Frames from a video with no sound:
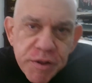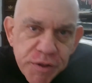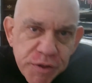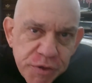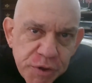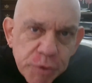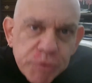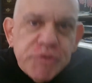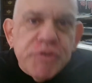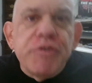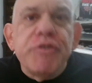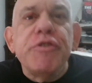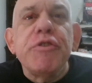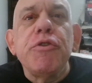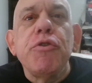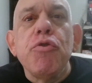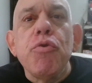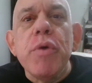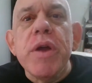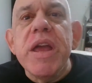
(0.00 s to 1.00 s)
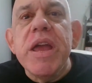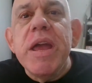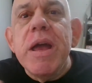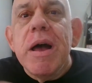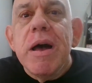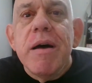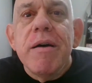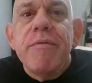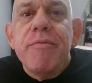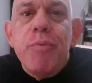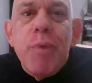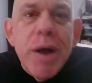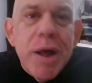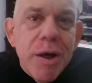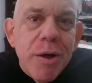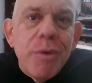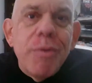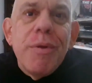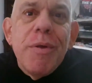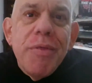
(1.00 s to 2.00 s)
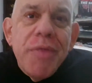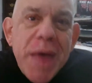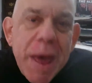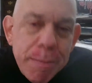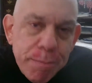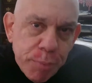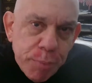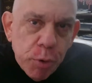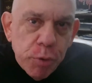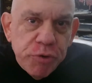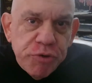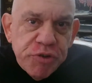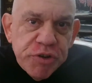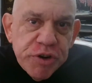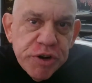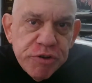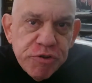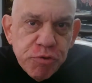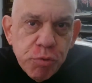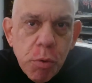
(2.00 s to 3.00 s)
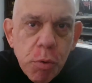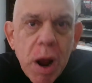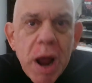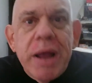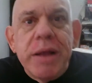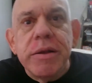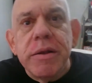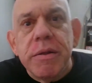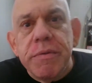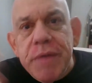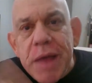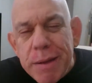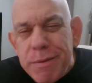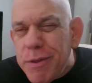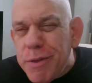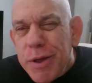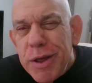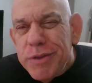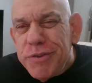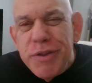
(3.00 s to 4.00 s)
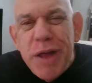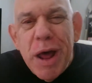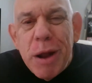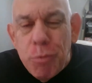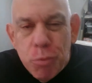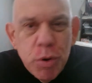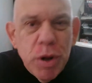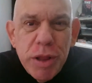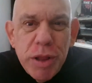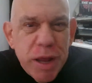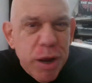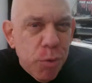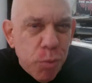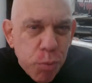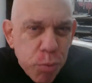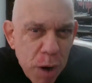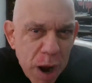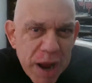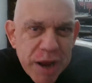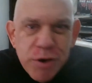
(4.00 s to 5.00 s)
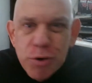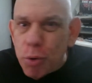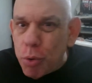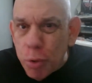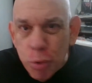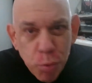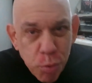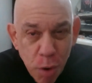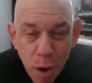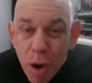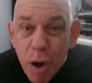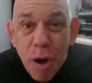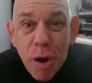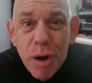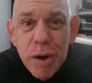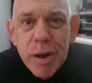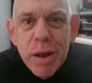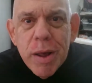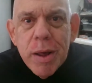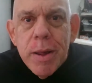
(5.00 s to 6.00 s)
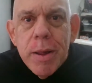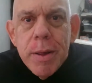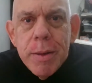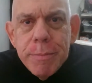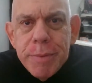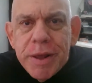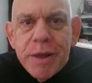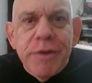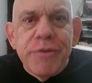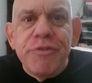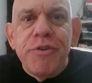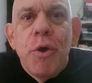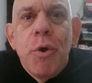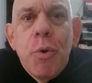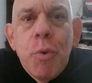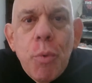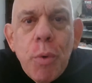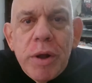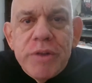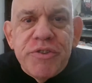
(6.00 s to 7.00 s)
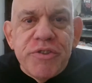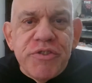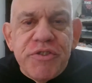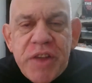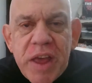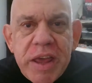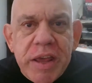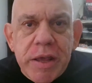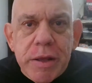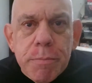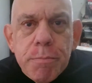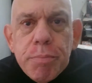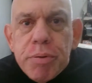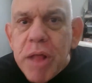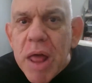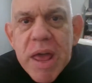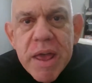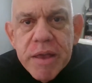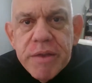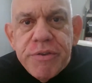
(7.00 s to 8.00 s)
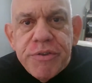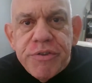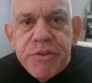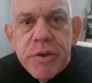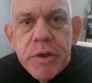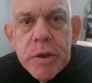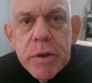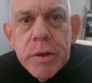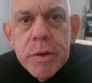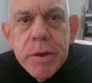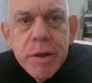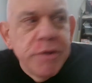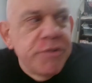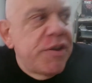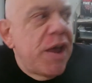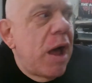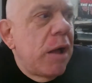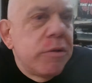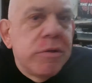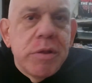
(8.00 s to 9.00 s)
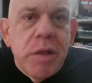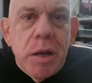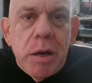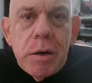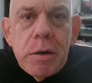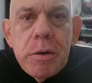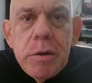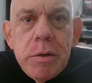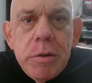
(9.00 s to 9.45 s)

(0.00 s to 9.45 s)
There's a degree of, well, that person is right. That it's not really a right or wrong because what's taken place is out there.